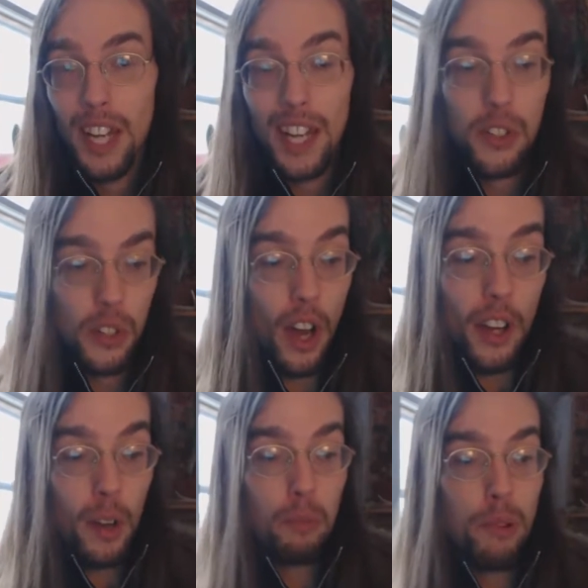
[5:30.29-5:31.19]
It's
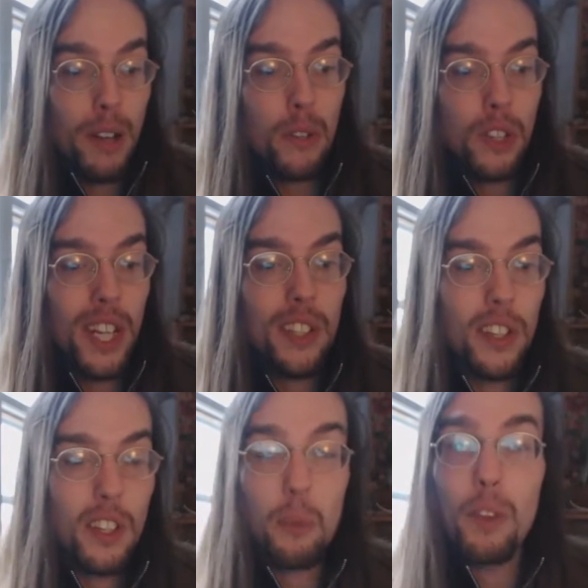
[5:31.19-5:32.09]
not
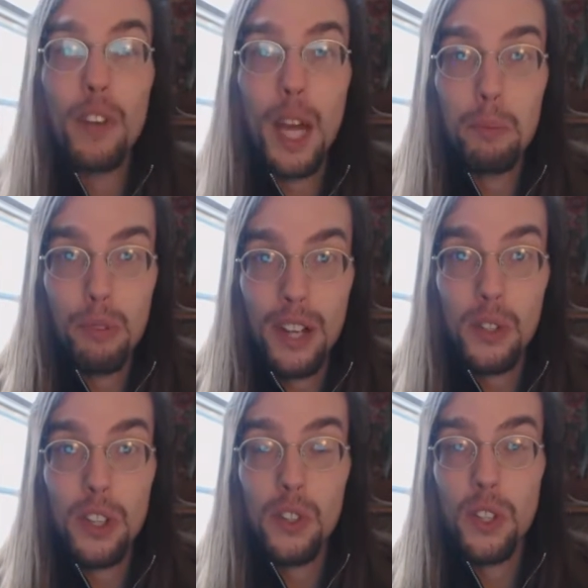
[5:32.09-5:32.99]
unprecedented that we've had
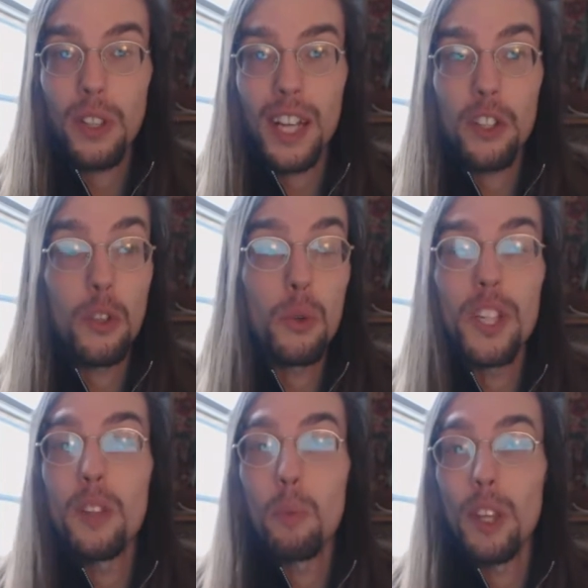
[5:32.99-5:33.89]
presidents elected who
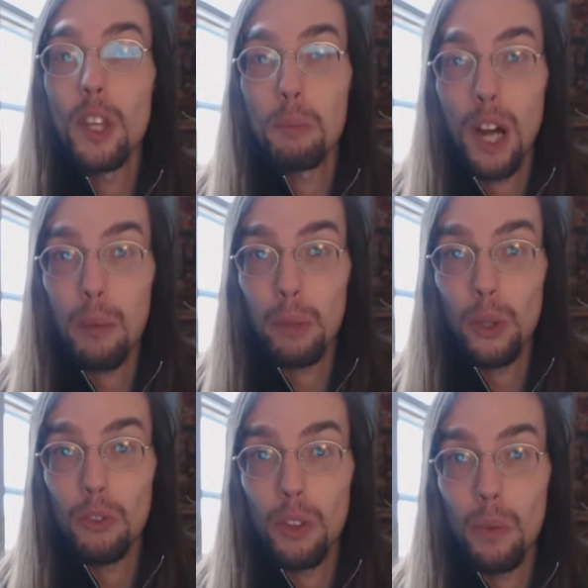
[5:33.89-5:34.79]
didn't win the
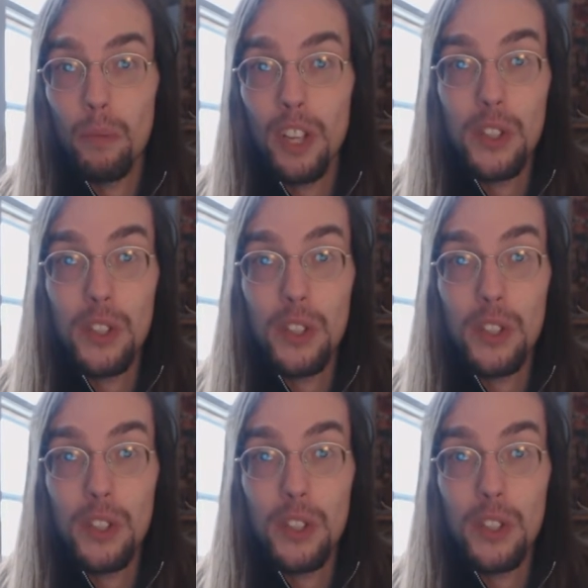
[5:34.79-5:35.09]
popular vote.